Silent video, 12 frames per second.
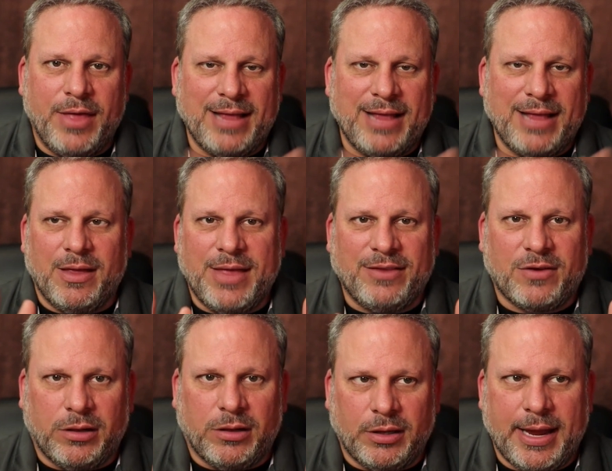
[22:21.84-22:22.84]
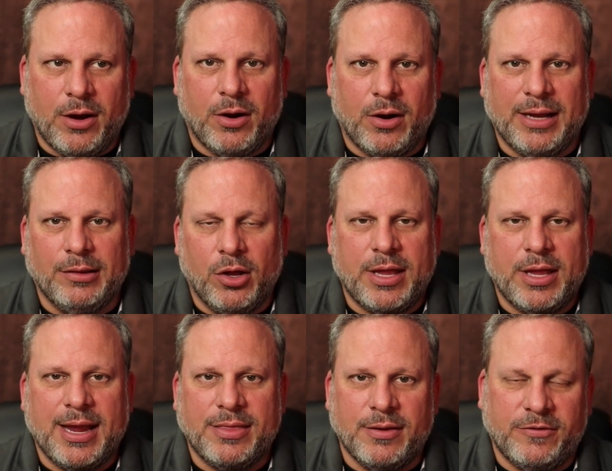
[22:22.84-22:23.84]
That's clear in
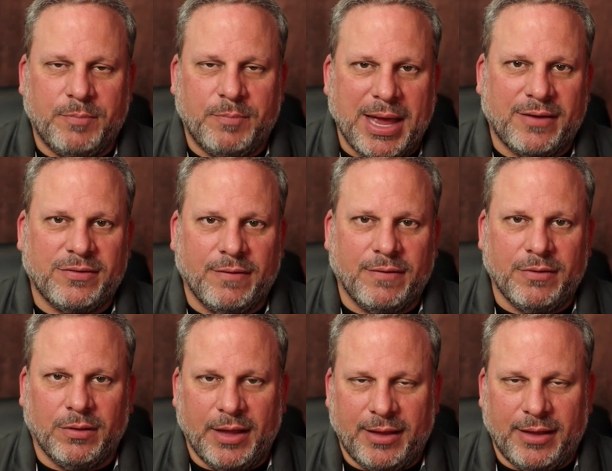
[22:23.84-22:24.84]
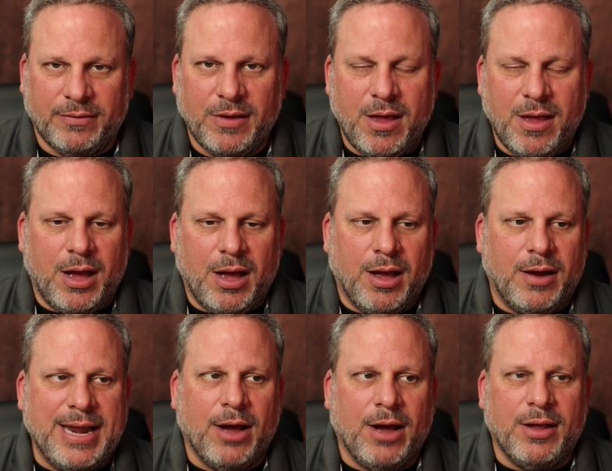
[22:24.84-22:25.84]
looking at the specs of the lens.
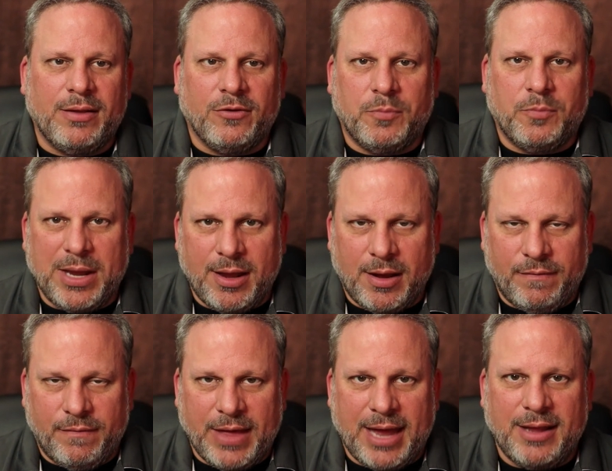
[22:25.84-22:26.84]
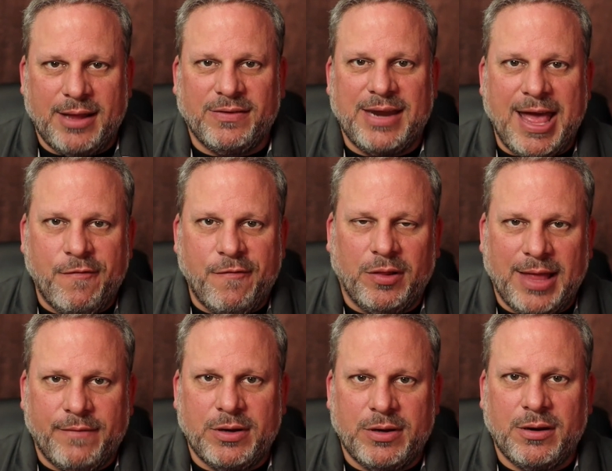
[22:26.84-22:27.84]
Now, speaking of that, it's an
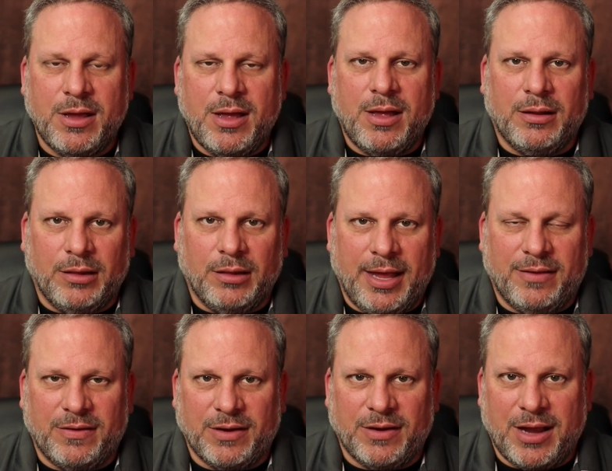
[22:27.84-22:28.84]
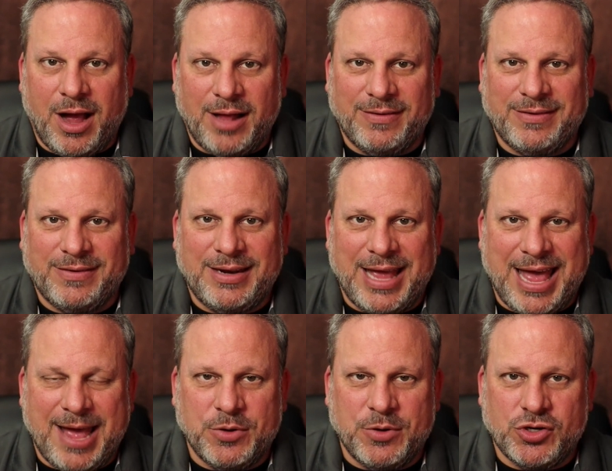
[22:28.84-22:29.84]
f11 lens. It's a constant
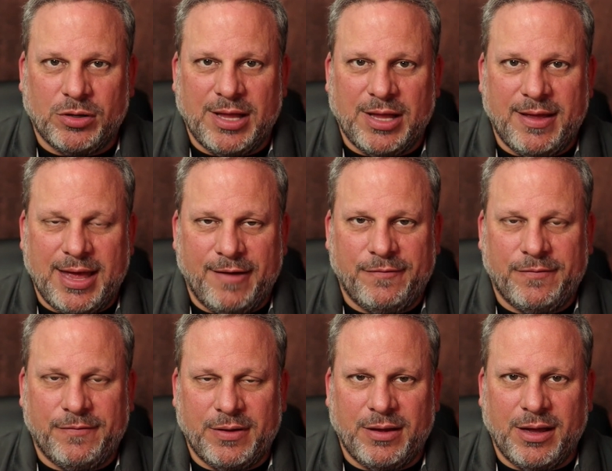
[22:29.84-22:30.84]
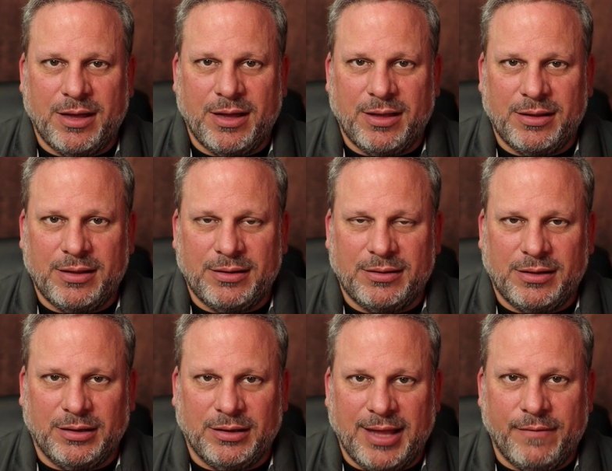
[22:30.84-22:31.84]
aperture
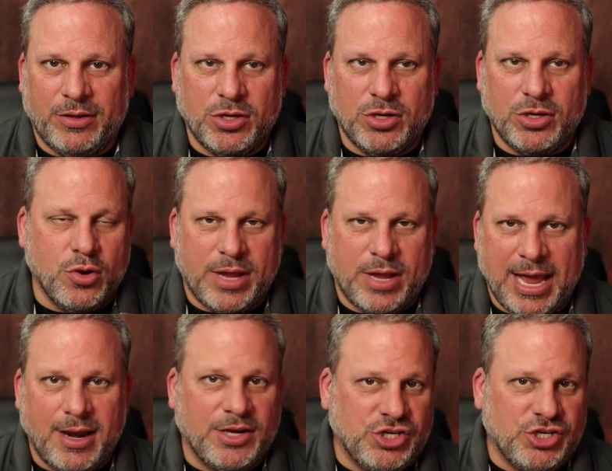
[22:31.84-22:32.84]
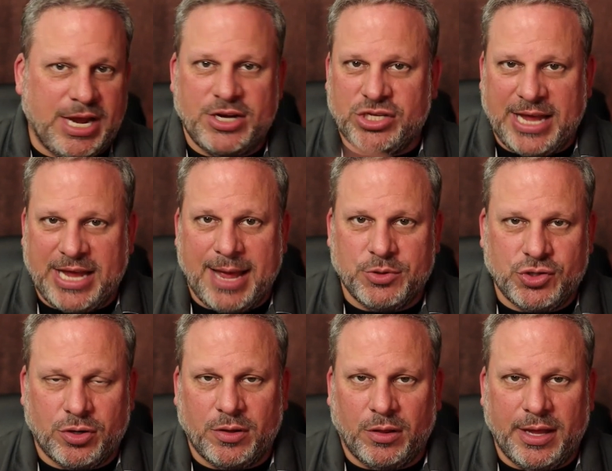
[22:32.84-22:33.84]
f11. You cannot change the
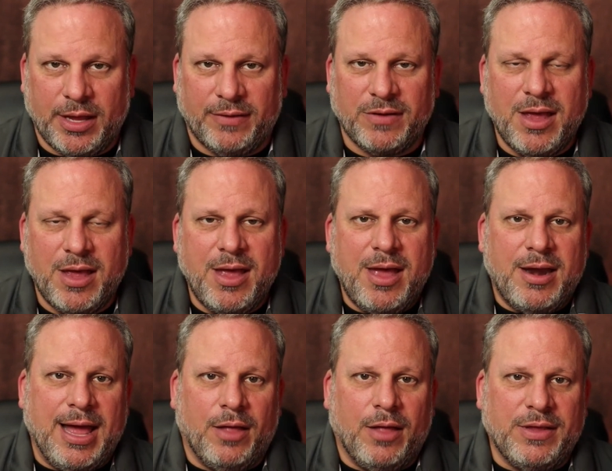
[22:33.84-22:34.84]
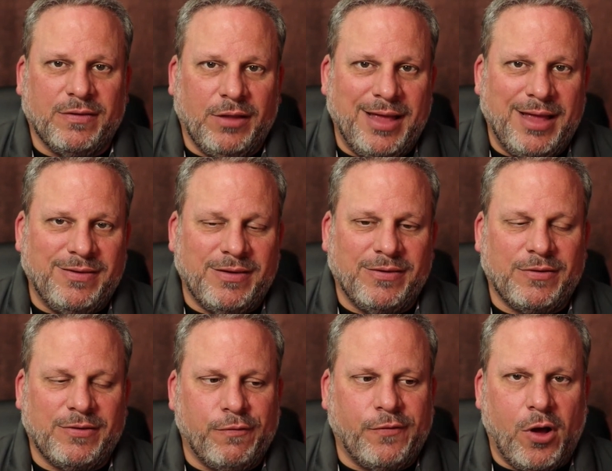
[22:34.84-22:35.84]
aperture on the lens. Now, These
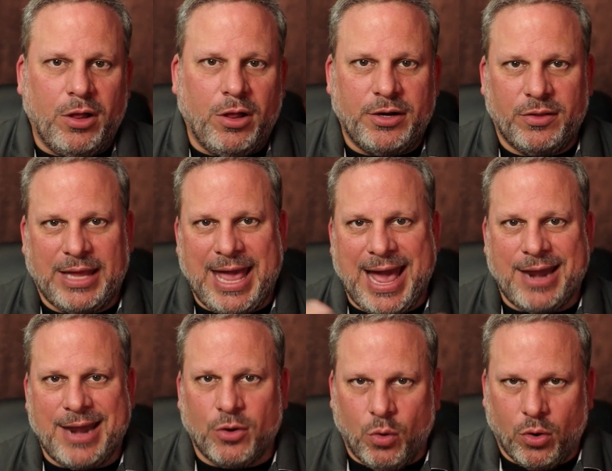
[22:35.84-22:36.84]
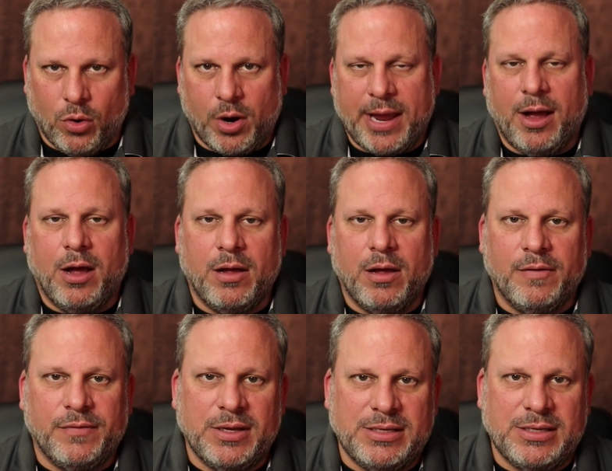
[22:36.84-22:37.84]
lenses fall under the category
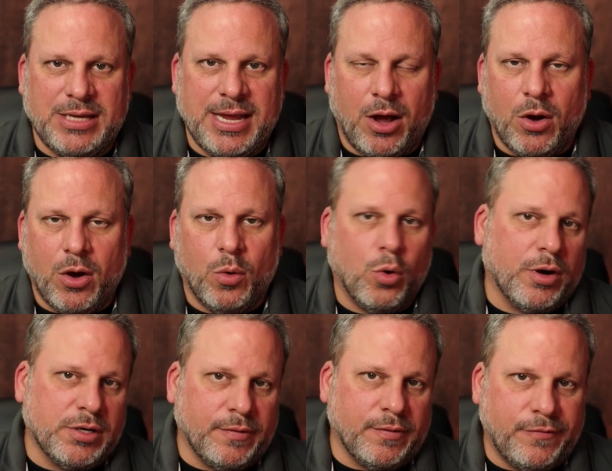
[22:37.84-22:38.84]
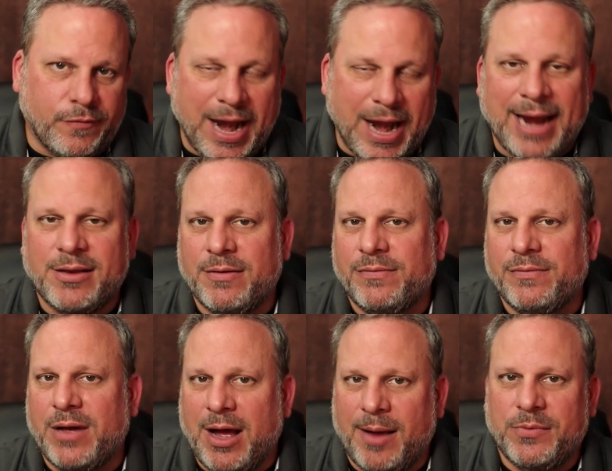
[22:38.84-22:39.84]
of DO, or diffractive
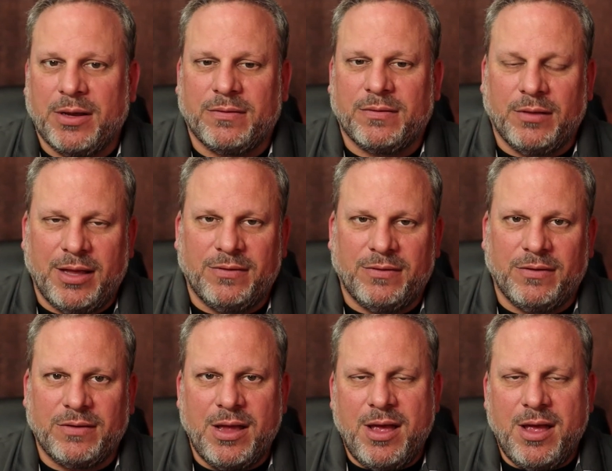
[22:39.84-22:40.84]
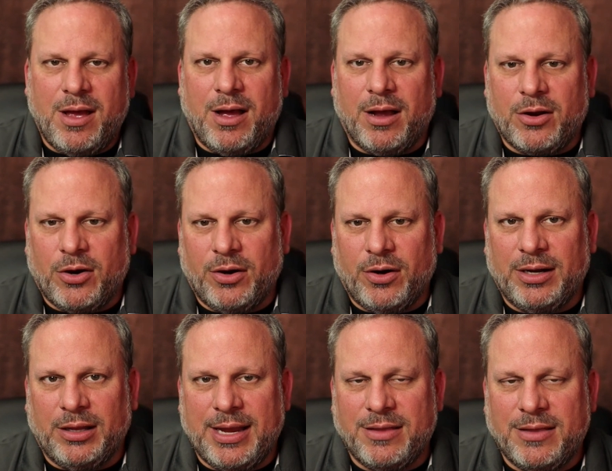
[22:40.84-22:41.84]
optics lenses.
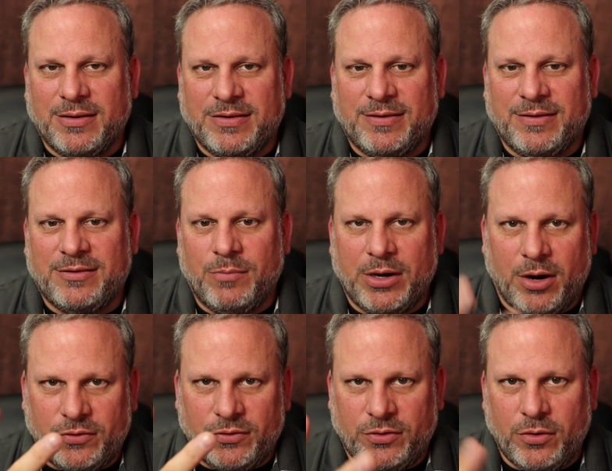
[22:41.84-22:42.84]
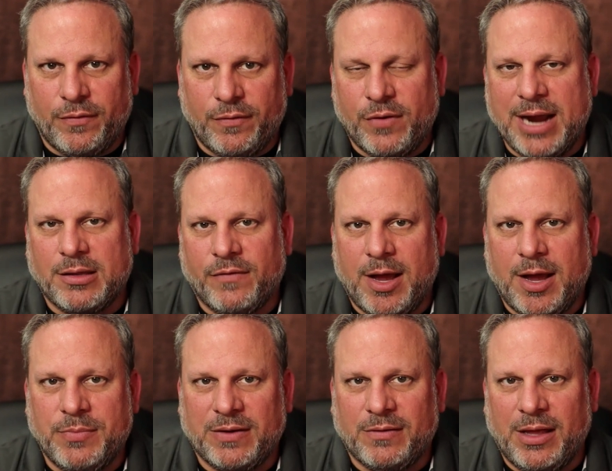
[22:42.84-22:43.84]
Currently in the system, there are two diffractive
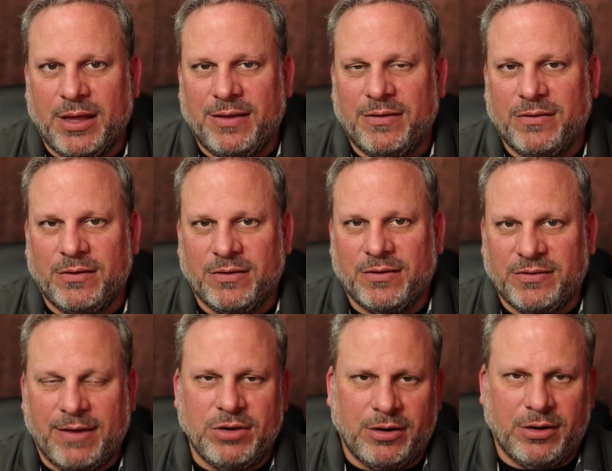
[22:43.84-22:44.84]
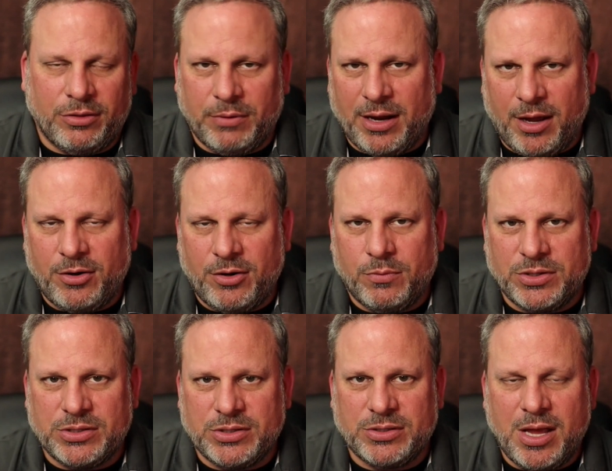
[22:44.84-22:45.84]
optics lenses. There's a 70-300,
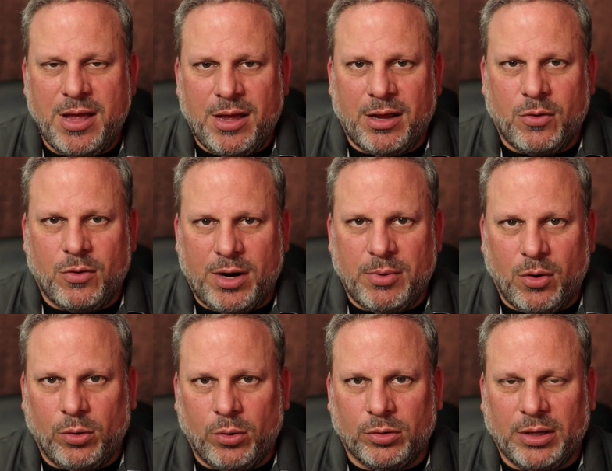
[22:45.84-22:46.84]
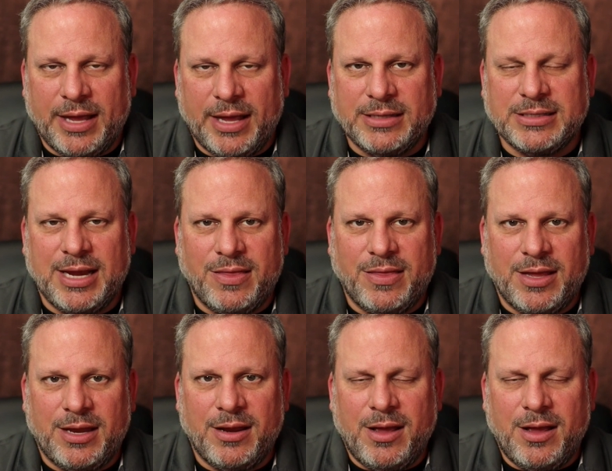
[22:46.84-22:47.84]
which is quite a bit older lens, and
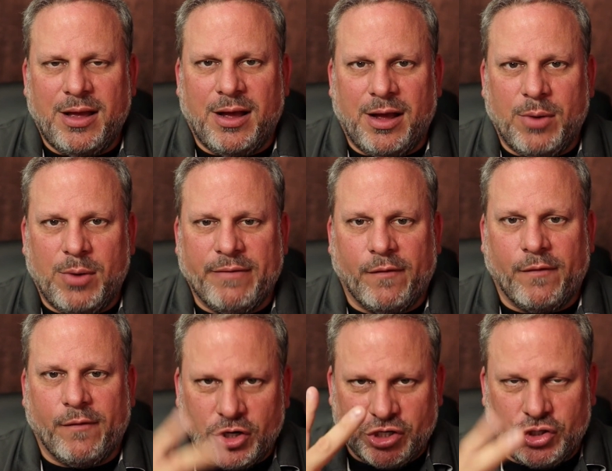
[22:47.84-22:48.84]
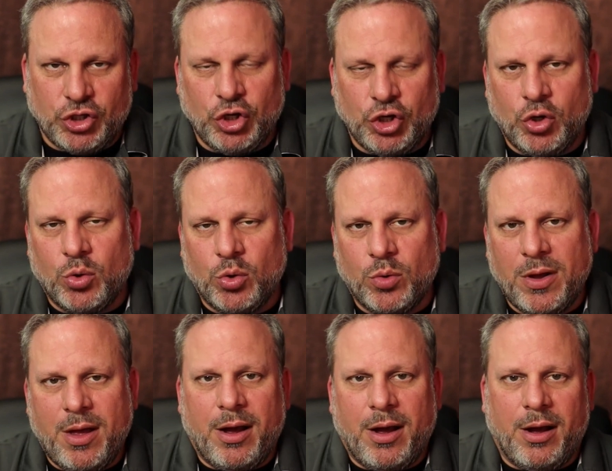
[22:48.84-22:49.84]
then we have a version 2
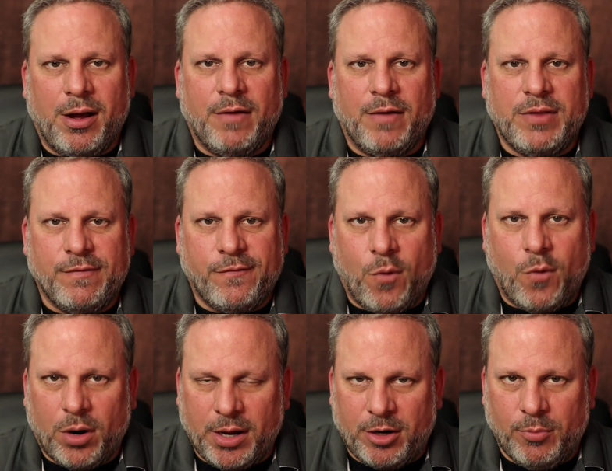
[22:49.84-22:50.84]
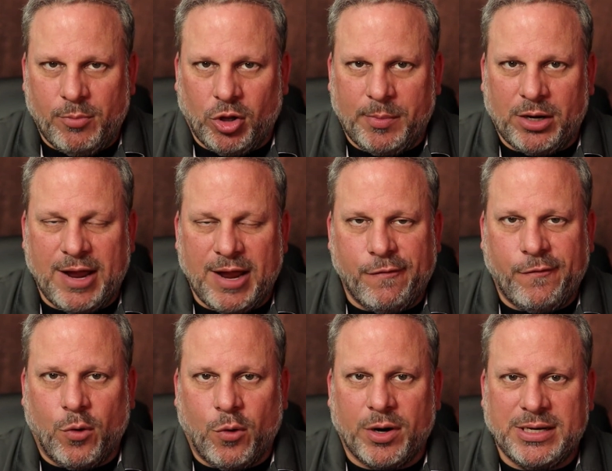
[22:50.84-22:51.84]
of the 400 millimeter
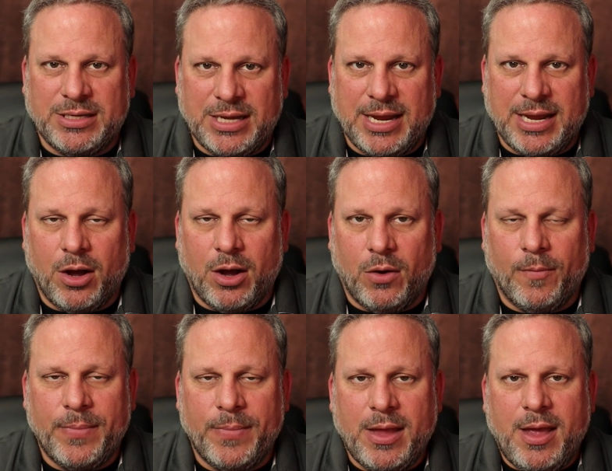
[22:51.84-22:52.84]
f4 DO.